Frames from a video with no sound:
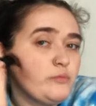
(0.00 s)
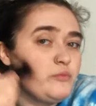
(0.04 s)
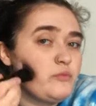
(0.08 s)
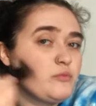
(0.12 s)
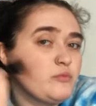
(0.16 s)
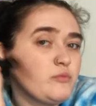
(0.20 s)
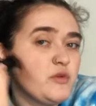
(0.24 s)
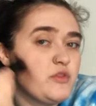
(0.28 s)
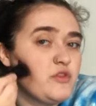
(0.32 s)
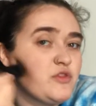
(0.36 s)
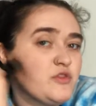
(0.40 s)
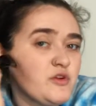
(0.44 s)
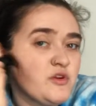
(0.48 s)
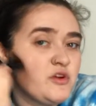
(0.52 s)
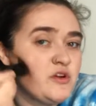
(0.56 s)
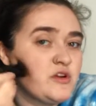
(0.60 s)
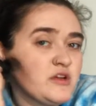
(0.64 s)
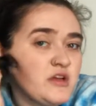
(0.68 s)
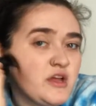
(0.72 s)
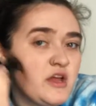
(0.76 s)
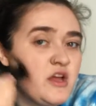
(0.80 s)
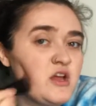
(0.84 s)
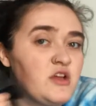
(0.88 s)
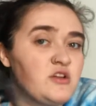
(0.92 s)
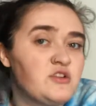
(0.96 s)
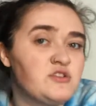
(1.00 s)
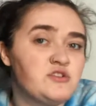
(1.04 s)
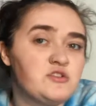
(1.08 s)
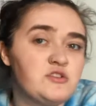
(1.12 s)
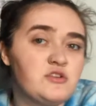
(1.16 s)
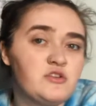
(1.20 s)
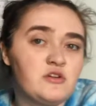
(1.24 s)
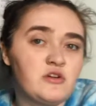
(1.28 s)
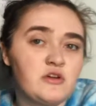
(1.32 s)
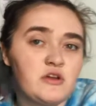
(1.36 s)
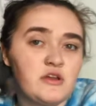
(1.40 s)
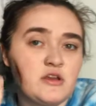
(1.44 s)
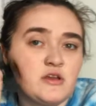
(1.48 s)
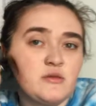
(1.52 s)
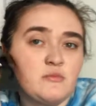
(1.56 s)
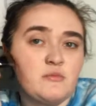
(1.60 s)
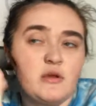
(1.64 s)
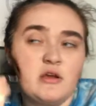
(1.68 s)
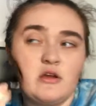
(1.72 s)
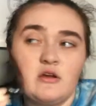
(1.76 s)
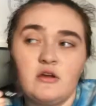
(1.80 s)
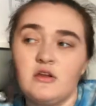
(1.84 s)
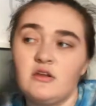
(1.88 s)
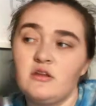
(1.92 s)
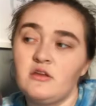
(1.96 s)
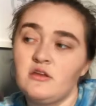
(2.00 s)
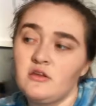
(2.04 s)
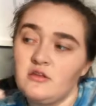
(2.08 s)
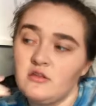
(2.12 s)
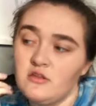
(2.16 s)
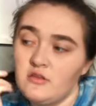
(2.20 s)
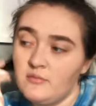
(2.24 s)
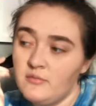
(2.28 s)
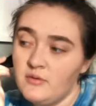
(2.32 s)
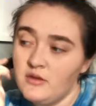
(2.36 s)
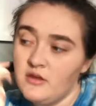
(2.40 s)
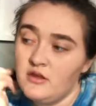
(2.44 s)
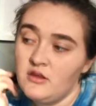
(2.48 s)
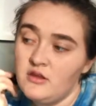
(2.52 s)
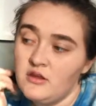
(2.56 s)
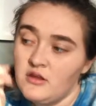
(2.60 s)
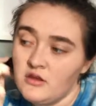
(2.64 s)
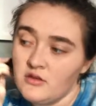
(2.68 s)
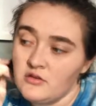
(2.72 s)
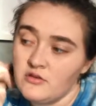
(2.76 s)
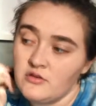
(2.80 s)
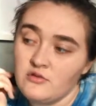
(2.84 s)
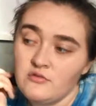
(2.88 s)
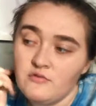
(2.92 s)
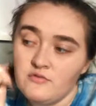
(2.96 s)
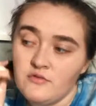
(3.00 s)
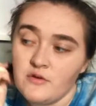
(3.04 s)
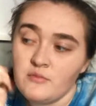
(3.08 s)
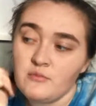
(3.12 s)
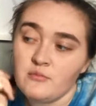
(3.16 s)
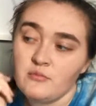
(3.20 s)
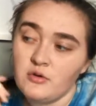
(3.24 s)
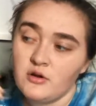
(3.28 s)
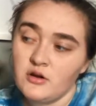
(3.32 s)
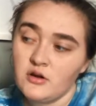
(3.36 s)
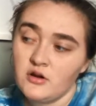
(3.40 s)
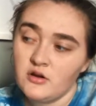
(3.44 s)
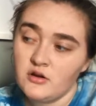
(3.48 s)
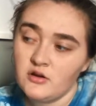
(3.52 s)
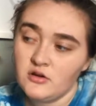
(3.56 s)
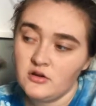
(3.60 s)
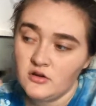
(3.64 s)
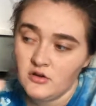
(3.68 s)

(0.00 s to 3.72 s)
But they're engaged. They're getting married at the beginning of November.